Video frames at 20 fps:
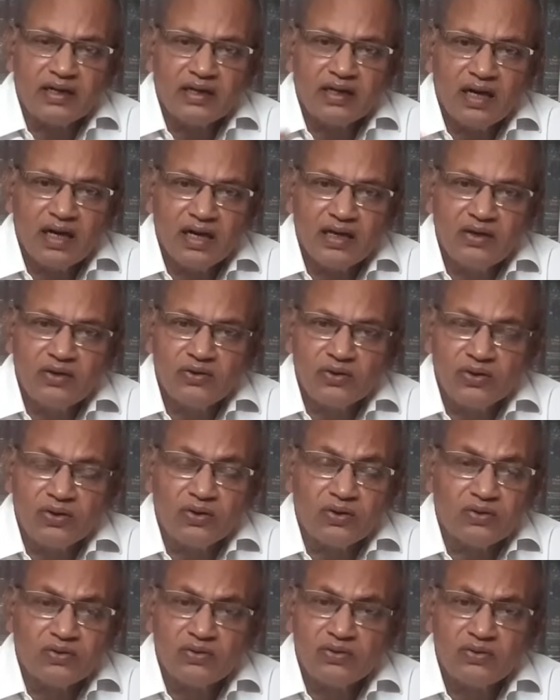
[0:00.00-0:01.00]
I don't
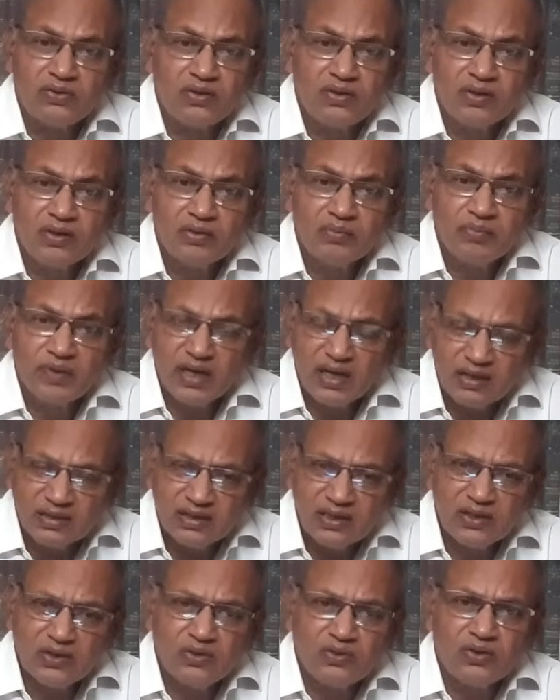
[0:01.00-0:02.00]
know, because
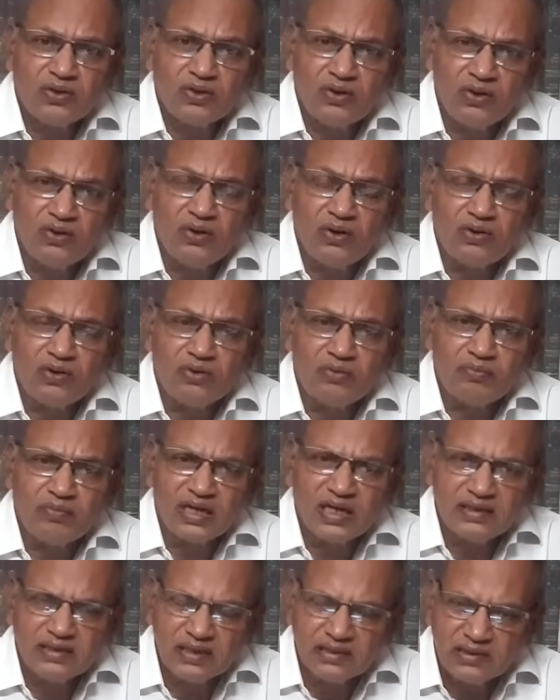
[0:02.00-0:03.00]
he couldn't know. But
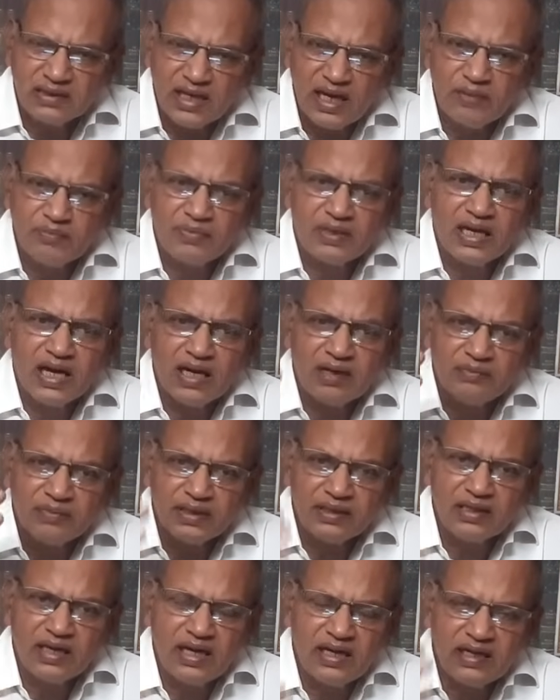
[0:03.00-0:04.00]
at the same time,
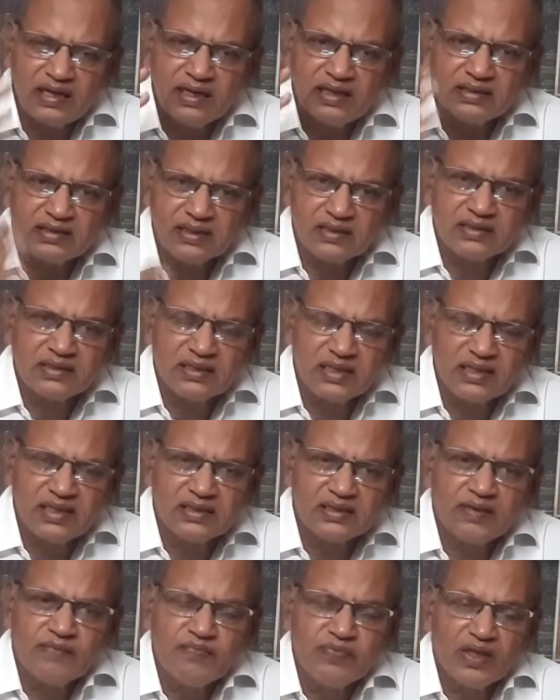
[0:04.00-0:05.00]
in the
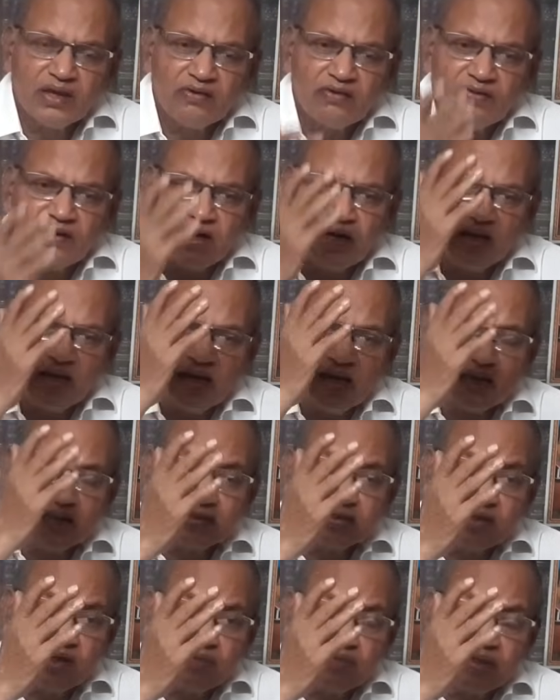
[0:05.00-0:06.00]
1860s, Vallalar
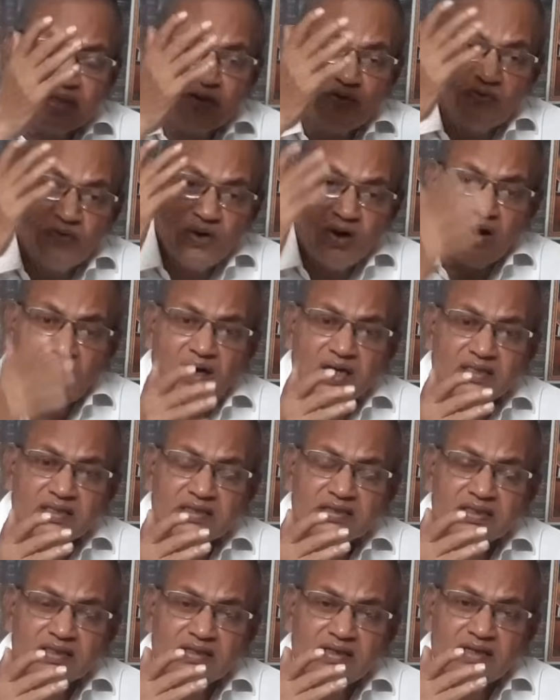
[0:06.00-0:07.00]
Swami
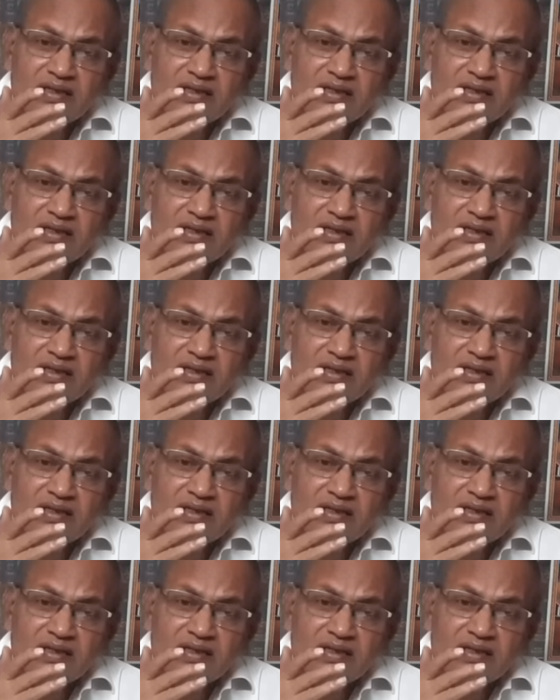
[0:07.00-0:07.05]
was